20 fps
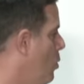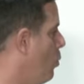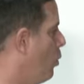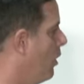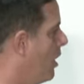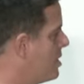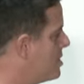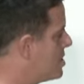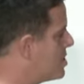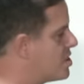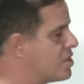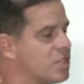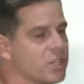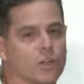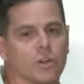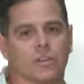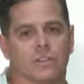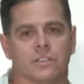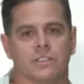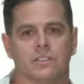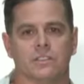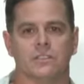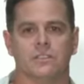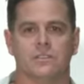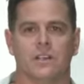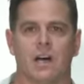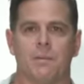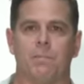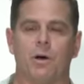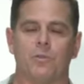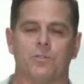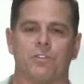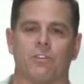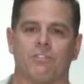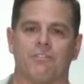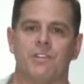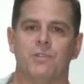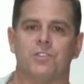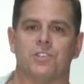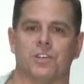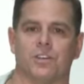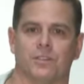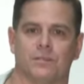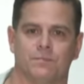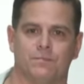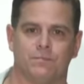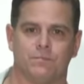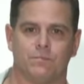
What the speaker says: were uncertain about their future.